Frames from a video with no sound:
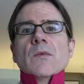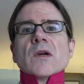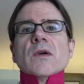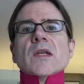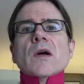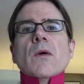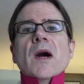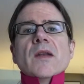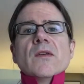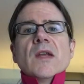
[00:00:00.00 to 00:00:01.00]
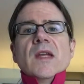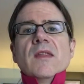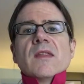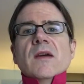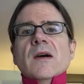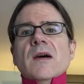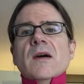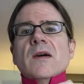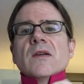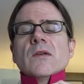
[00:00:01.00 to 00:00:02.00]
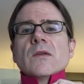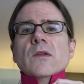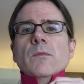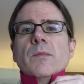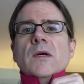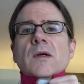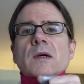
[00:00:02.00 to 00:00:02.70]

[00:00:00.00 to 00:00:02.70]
we're going to go underneath your loop,